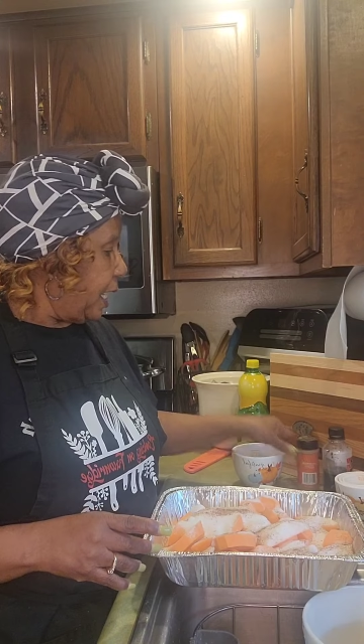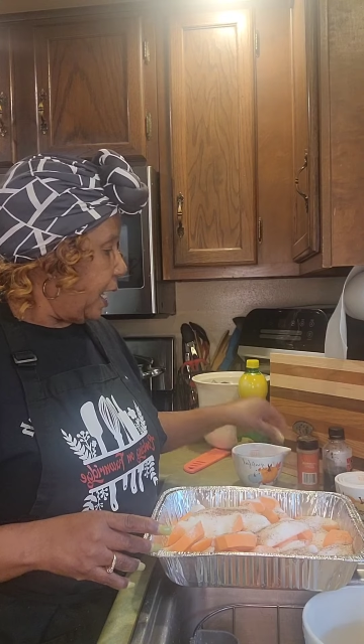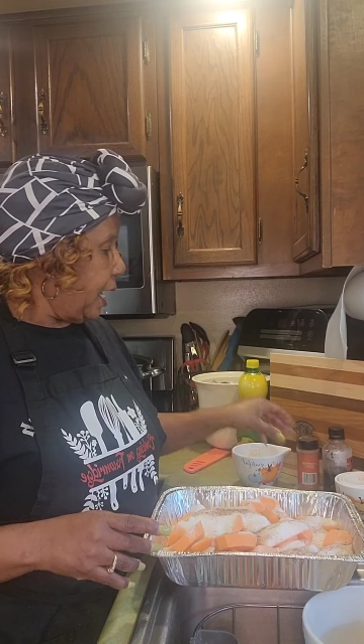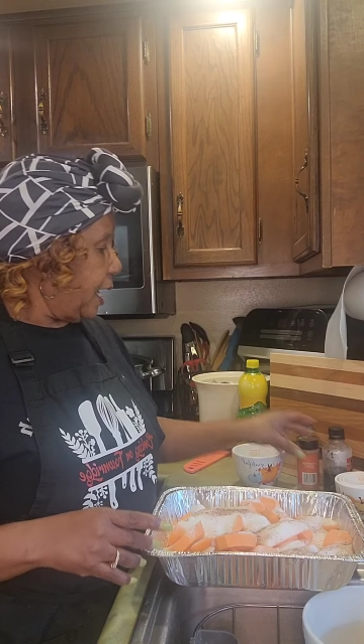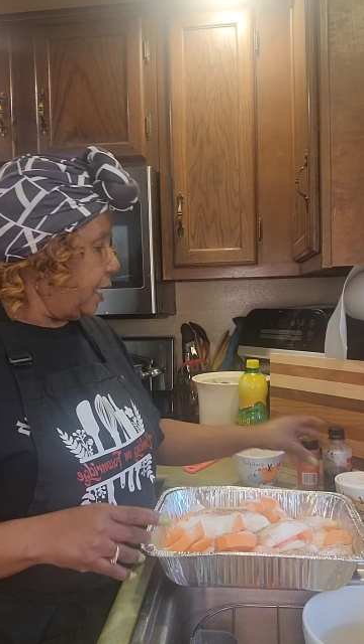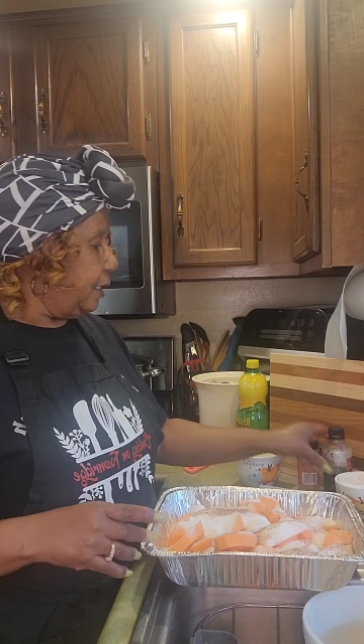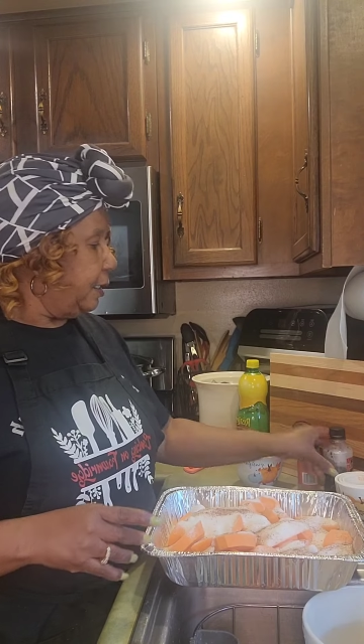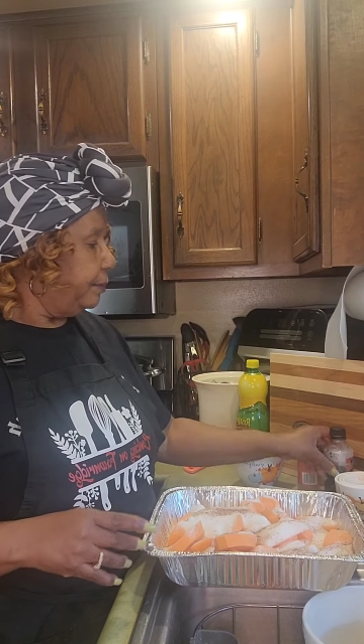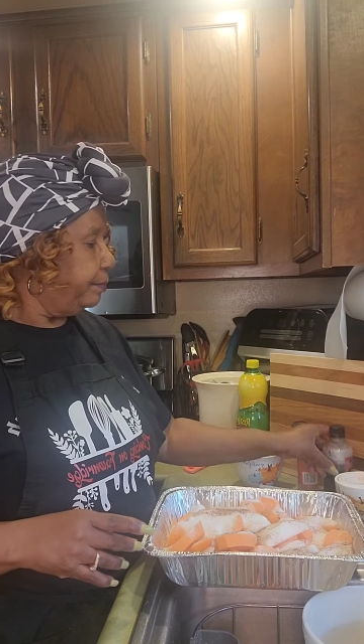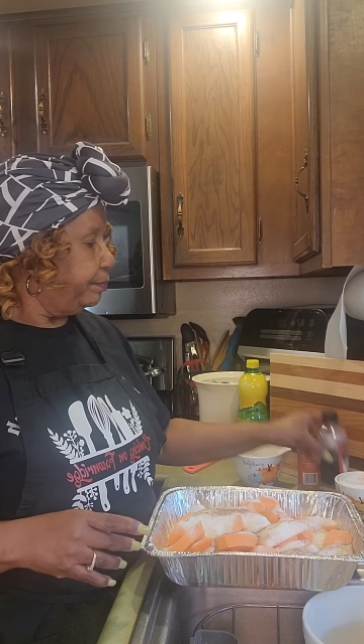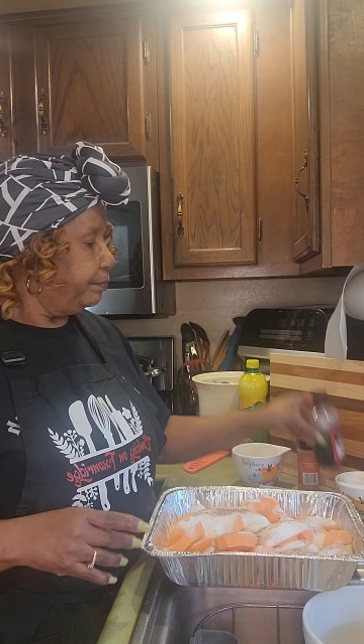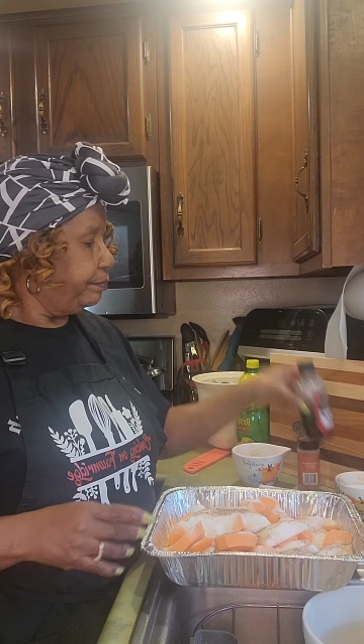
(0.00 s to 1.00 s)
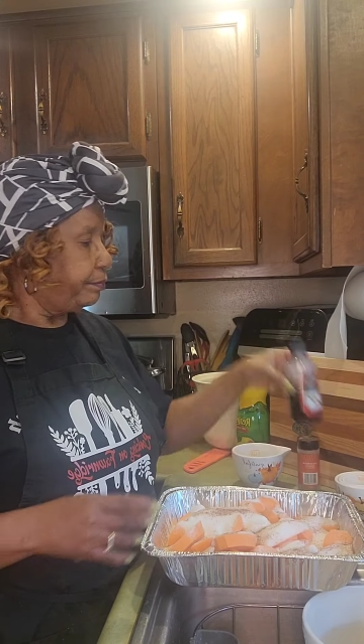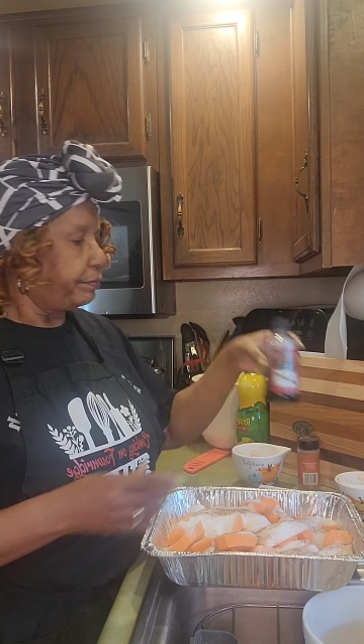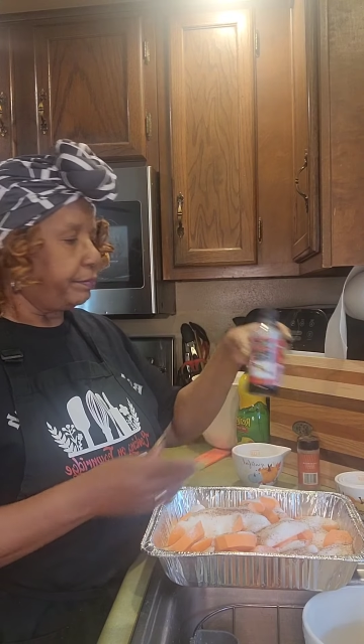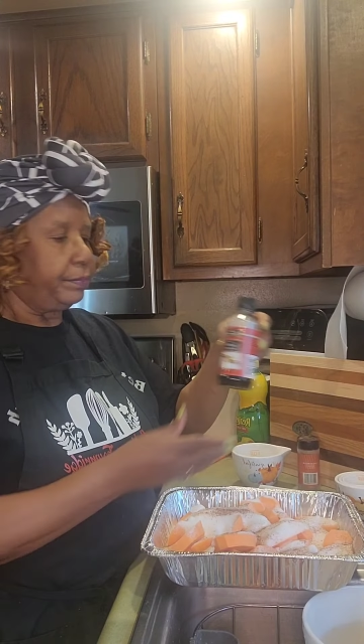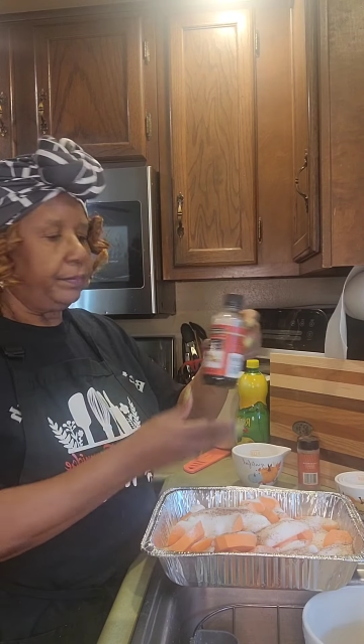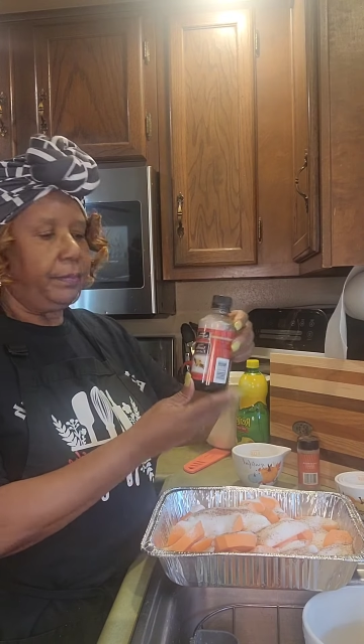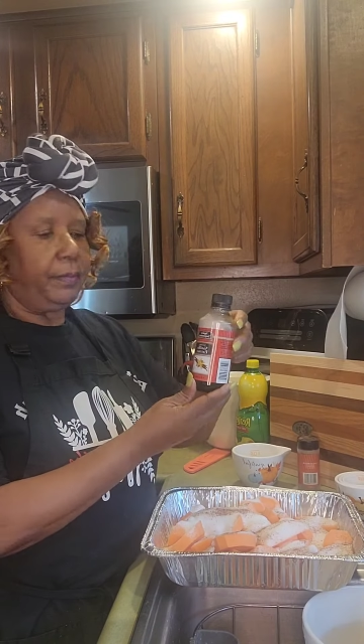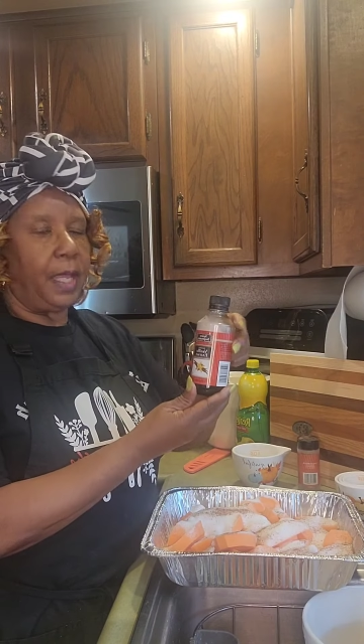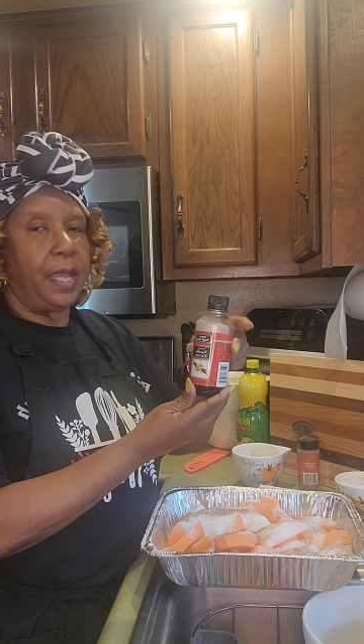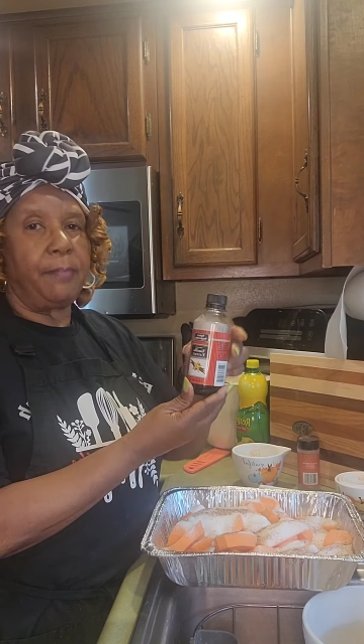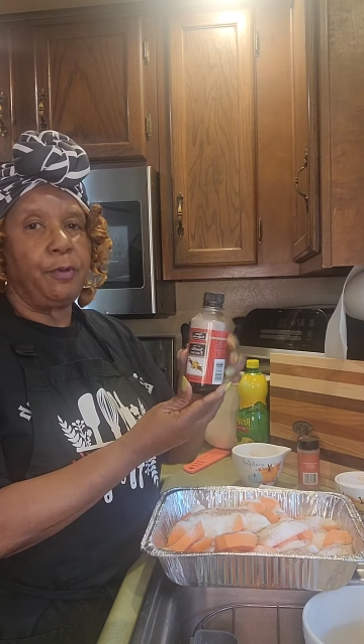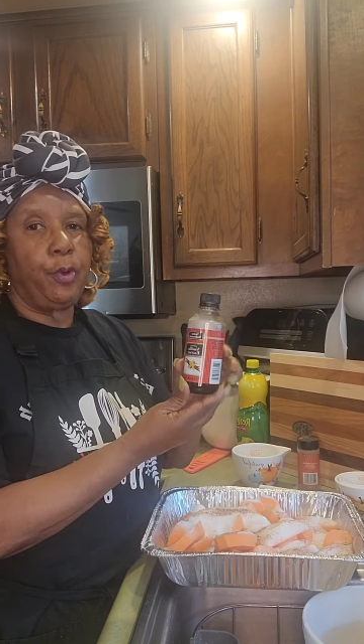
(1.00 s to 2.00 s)
And
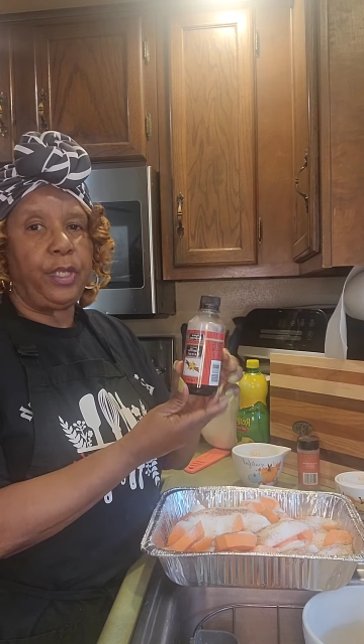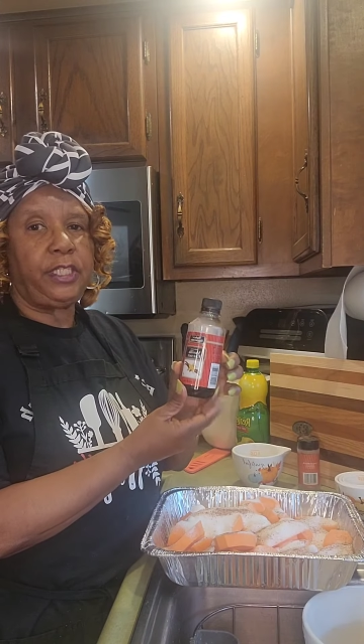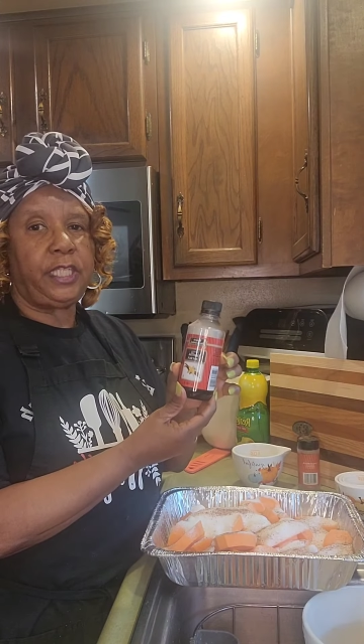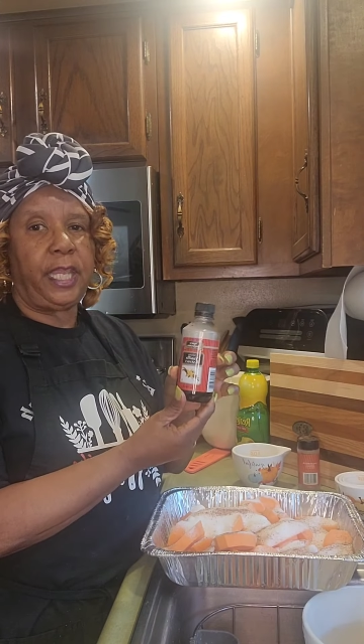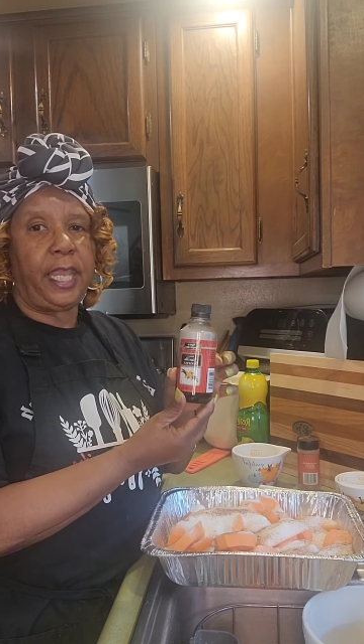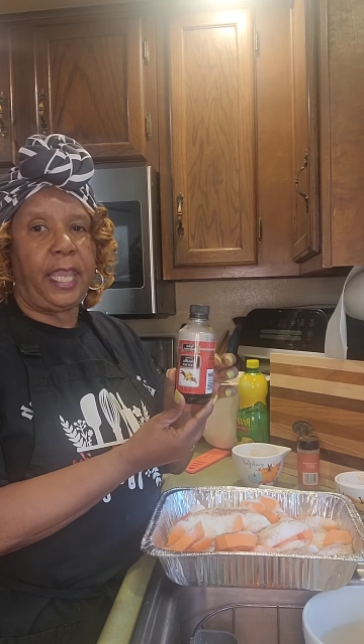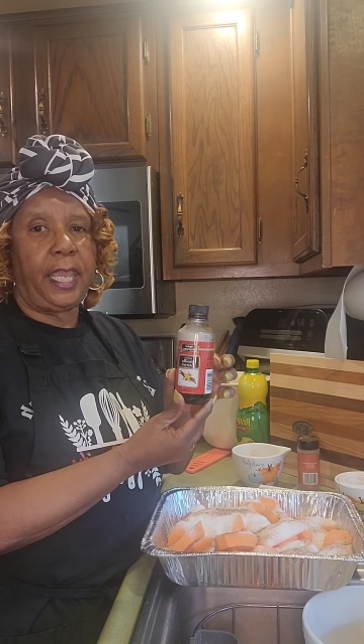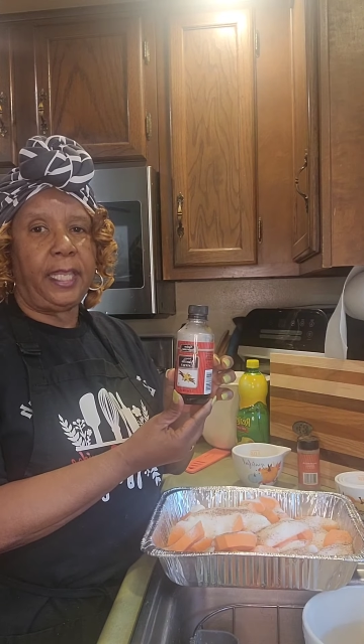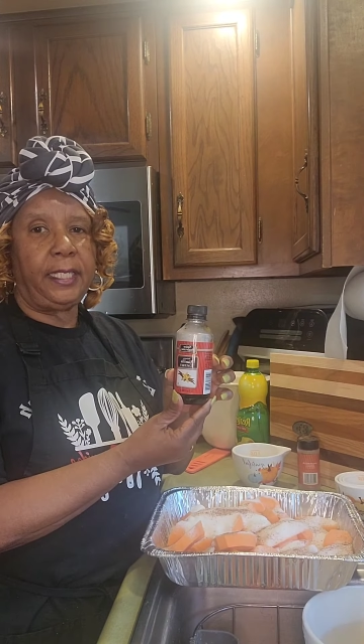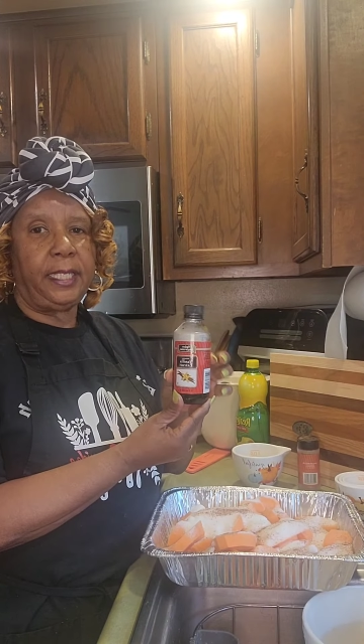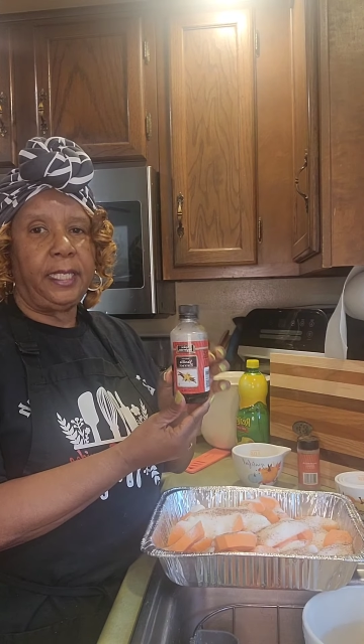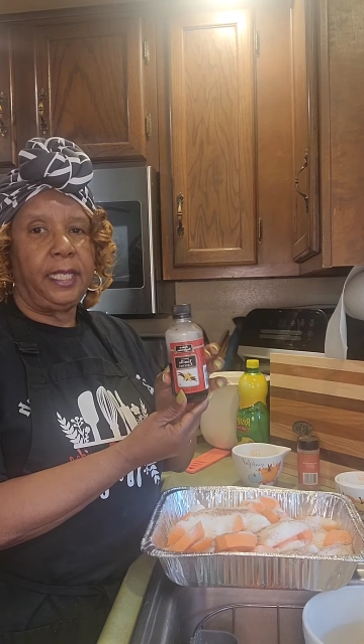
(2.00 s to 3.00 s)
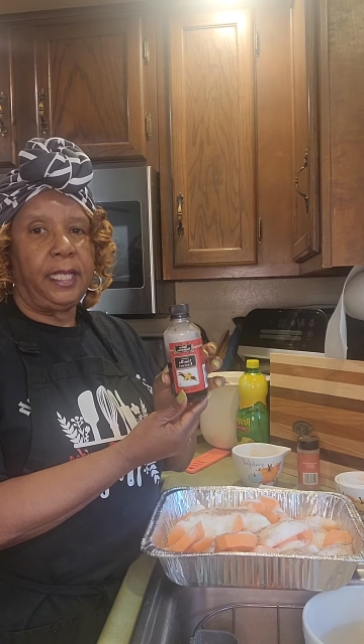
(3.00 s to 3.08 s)
I'm going to add